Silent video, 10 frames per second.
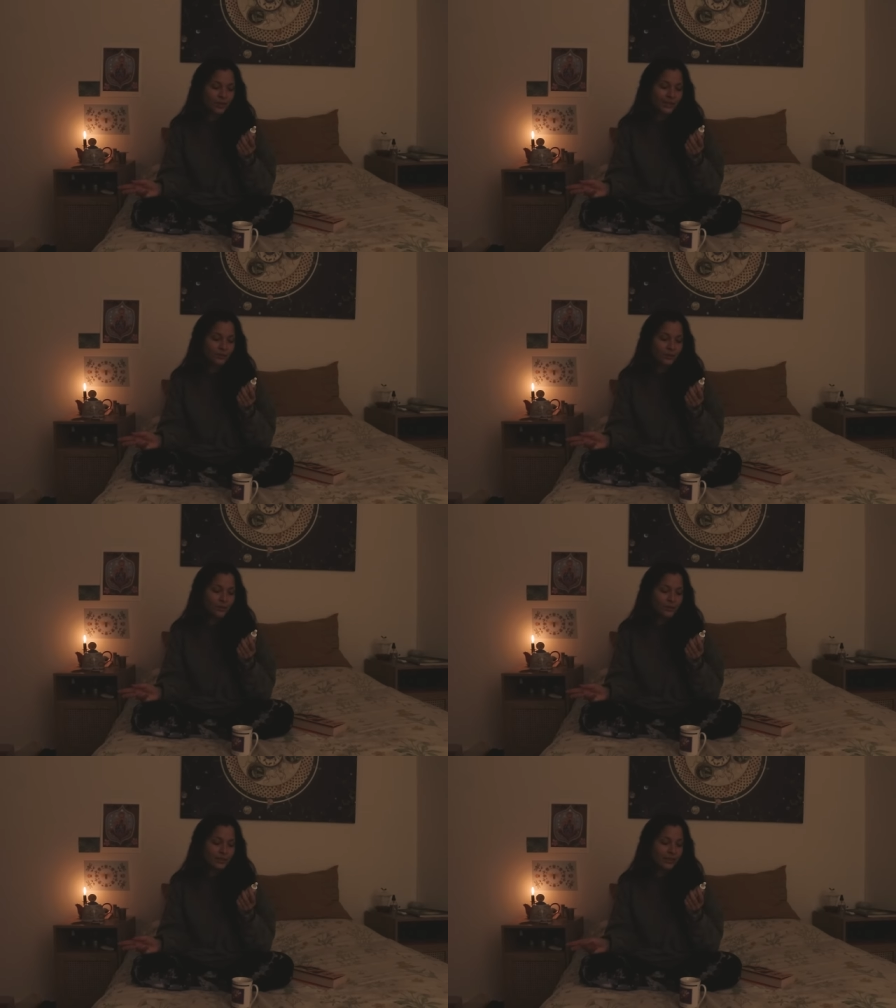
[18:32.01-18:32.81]
It's
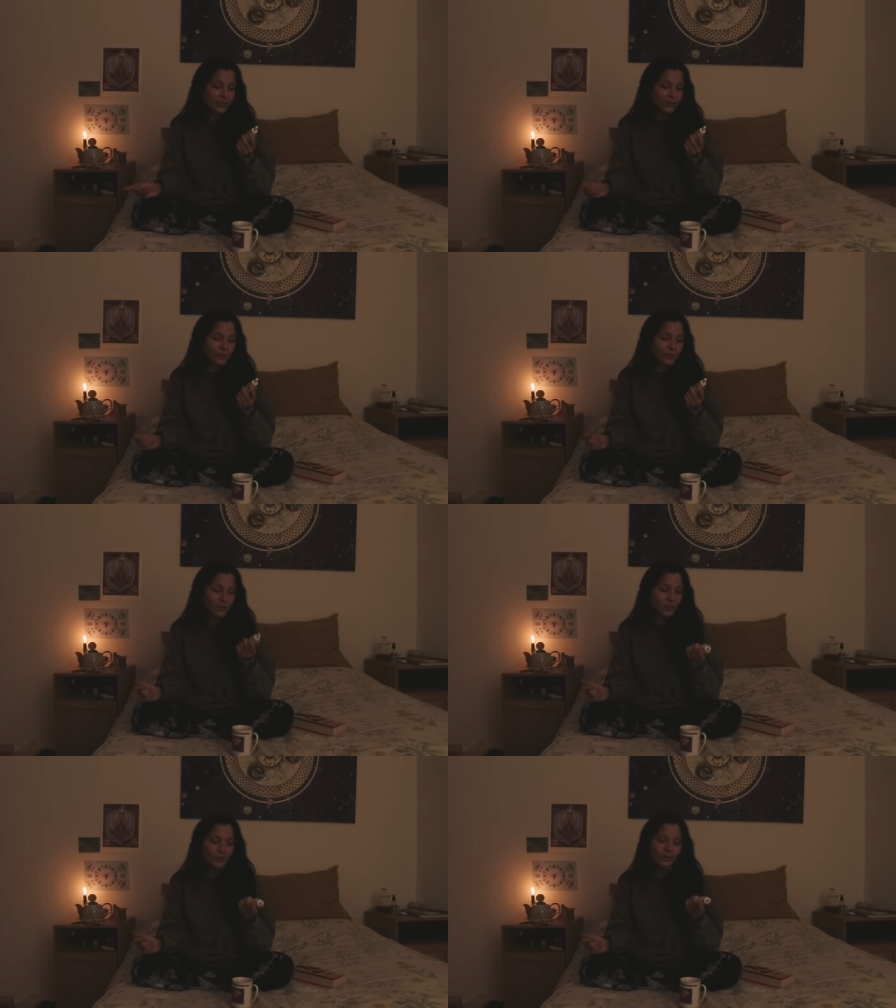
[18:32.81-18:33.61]
called Day
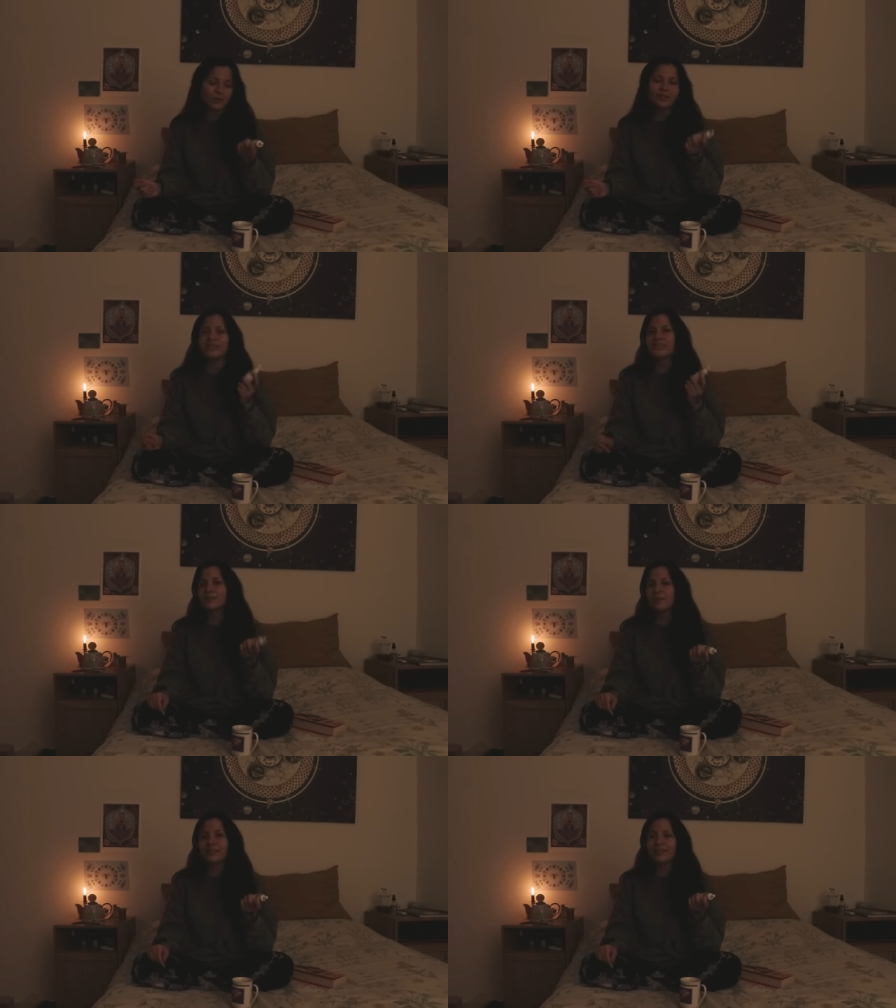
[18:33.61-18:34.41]
Glow Oil, and
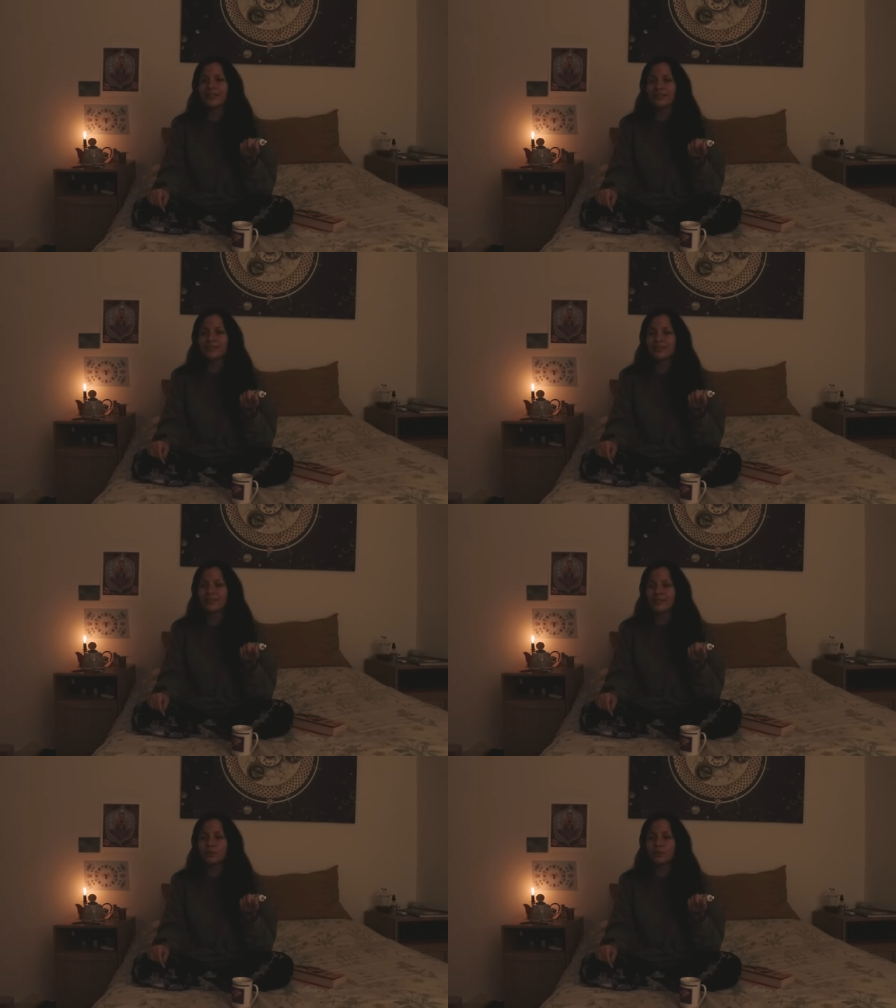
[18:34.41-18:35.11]
it's by this